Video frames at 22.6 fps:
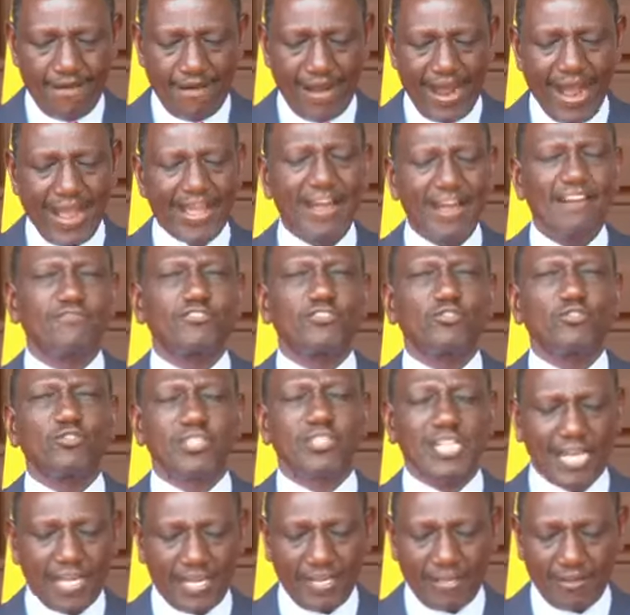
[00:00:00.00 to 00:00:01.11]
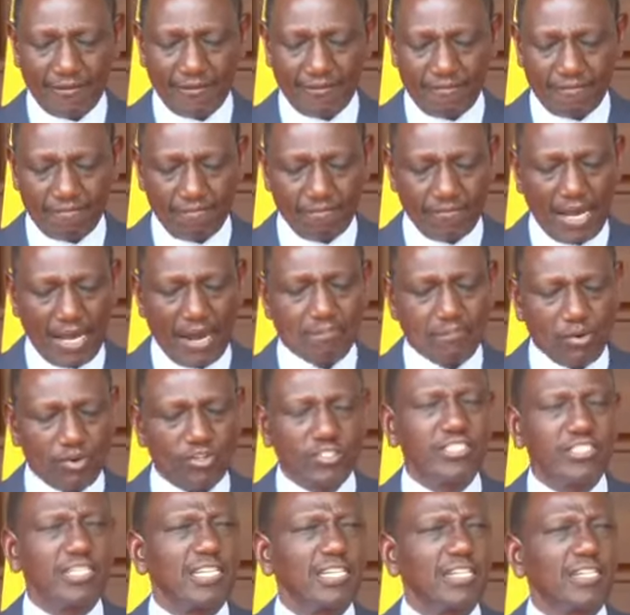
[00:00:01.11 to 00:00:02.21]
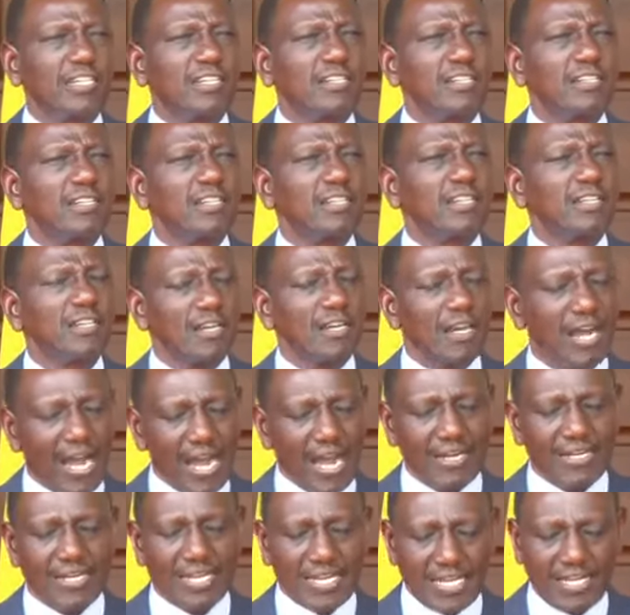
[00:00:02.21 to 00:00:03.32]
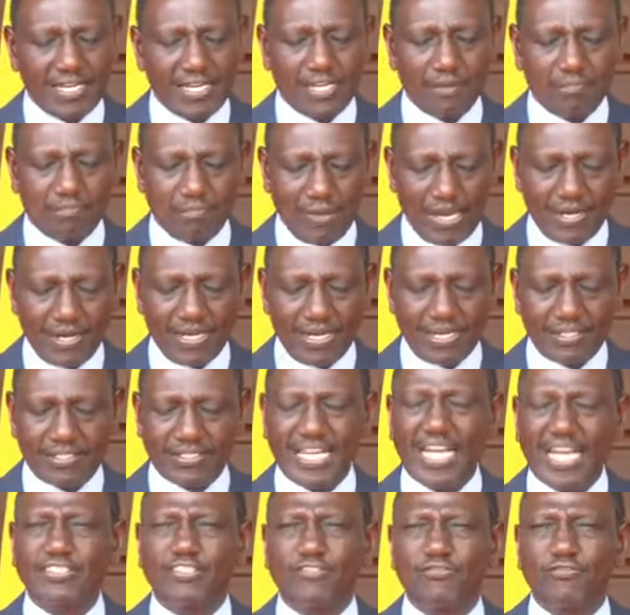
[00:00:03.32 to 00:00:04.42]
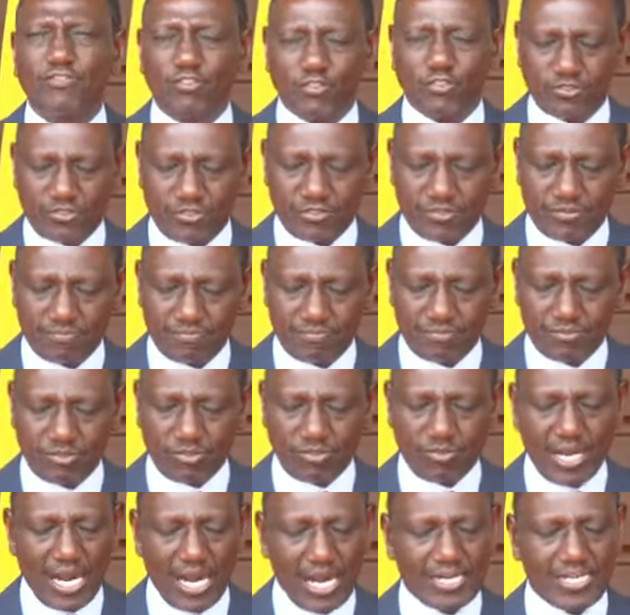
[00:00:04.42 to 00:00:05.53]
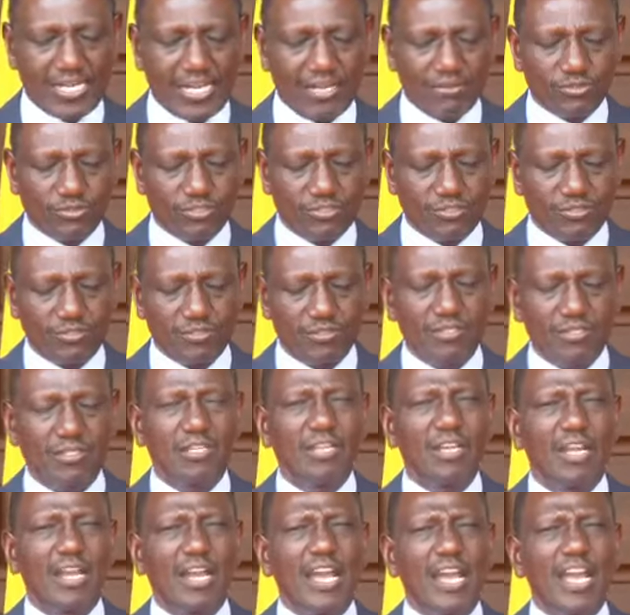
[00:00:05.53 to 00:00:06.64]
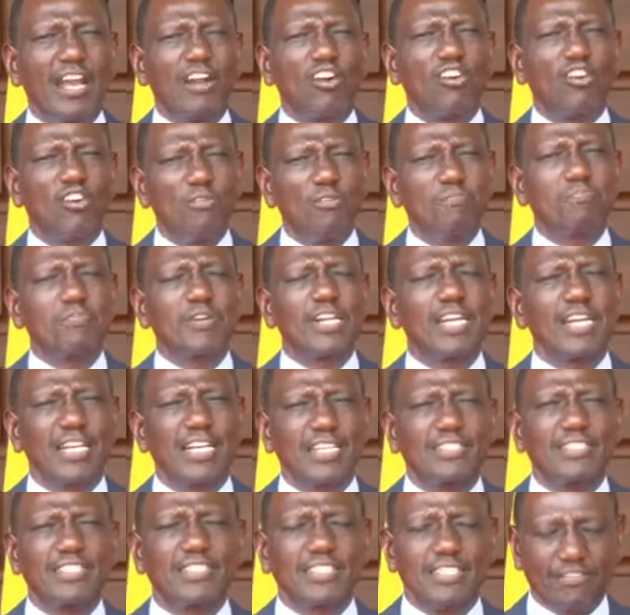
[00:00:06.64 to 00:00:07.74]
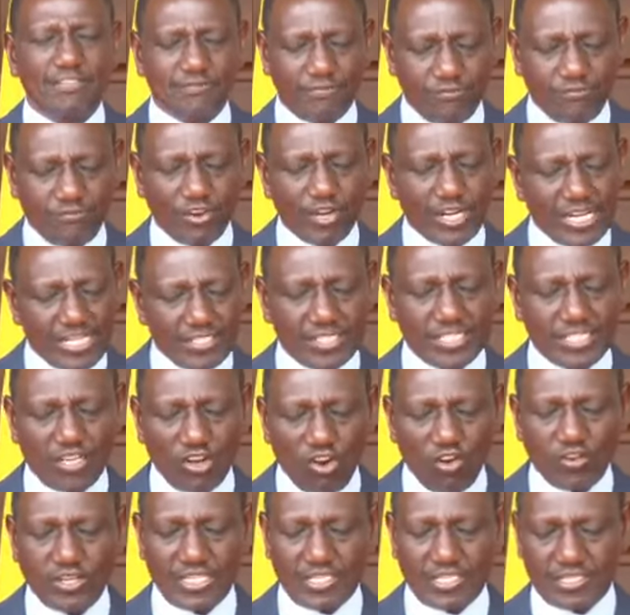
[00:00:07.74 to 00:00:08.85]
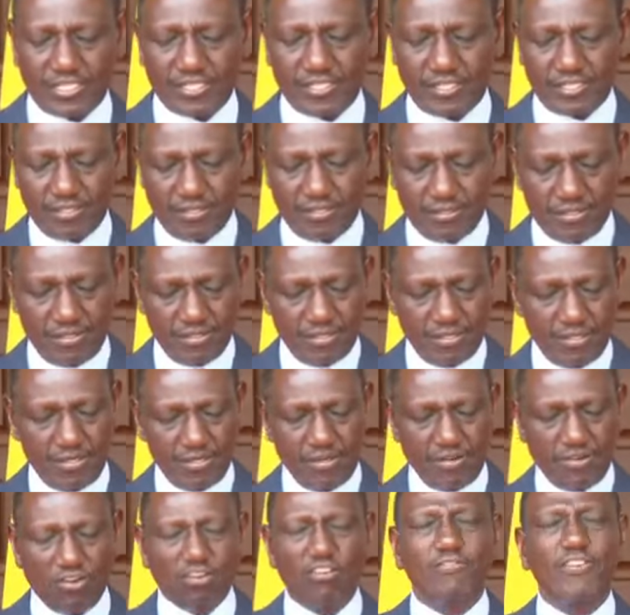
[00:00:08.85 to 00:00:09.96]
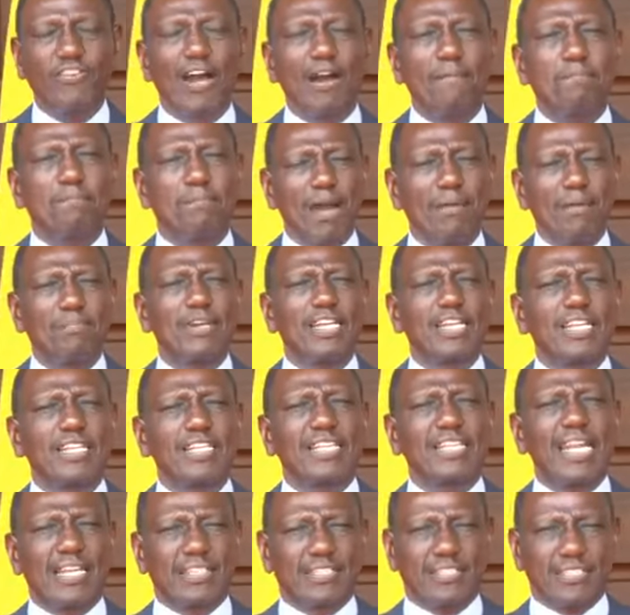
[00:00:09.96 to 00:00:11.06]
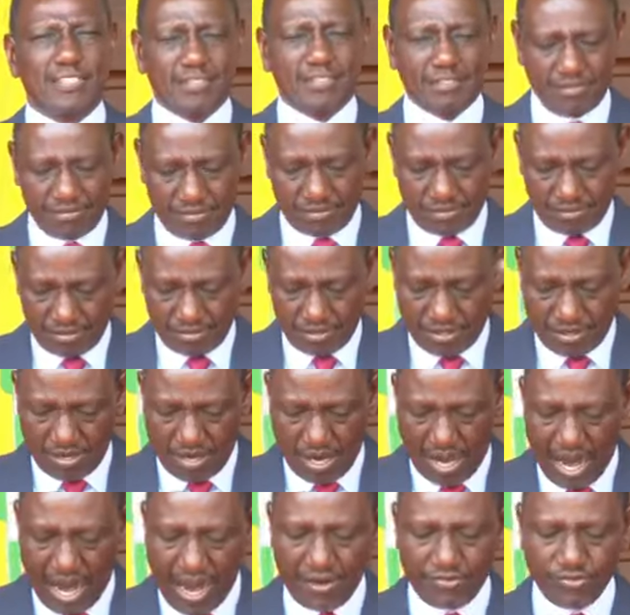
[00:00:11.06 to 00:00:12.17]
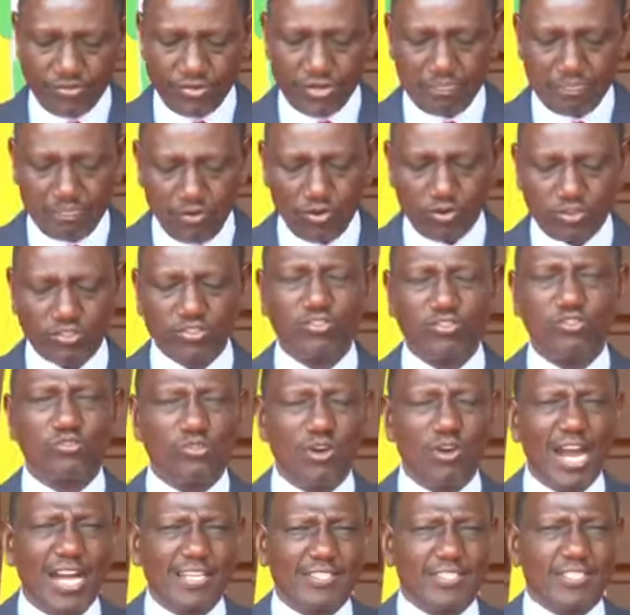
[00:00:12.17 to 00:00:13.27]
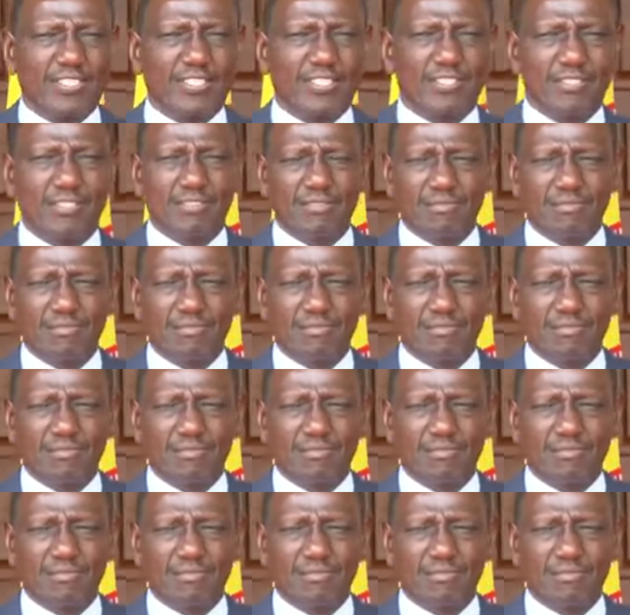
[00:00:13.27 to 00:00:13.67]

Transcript: I have today appointed an independent task force to carry out a comprehensive forensic audit of our public debt and report to us